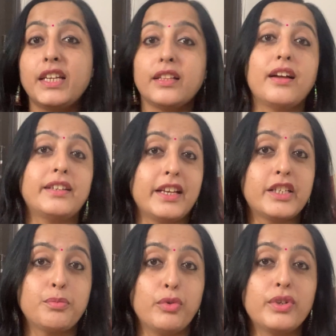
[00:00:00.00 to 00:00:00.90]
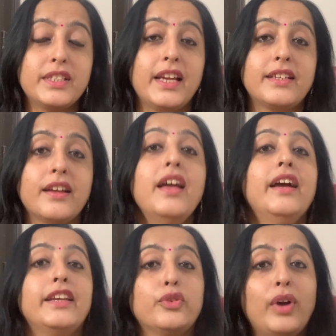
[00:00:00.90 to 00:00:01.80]
in our textbooks that,
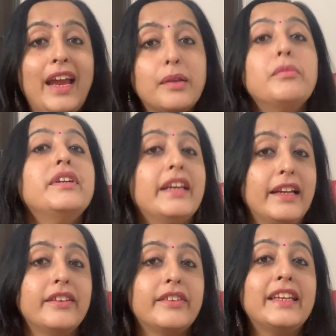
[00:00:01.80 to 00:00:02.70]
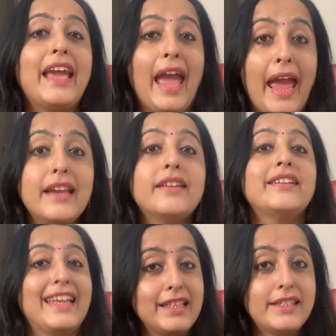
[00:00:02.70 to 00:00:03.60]
Edmund Hillary and
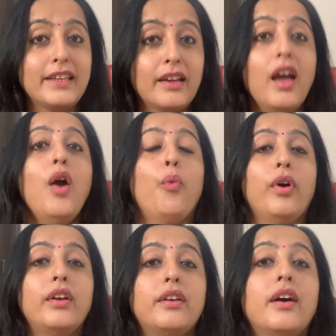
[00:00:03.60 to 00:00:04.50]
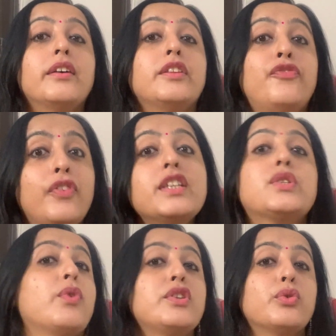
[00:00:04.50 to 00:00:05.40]
Tenzing were the first
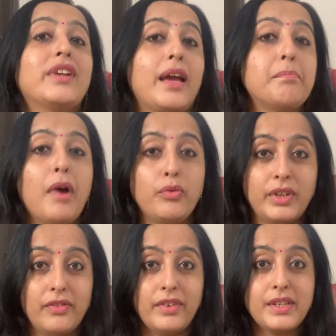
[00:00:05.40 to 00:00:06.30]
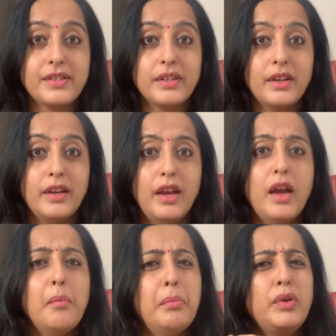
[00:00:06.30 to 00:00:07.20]
one to climb Mount Everest.
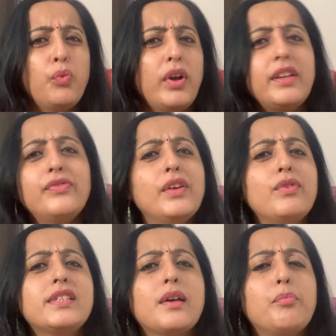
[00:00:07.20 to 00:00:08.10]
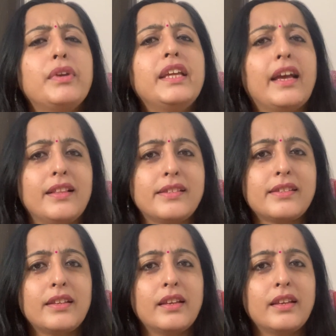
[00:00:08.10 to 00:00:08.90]
But what if there was somebody else?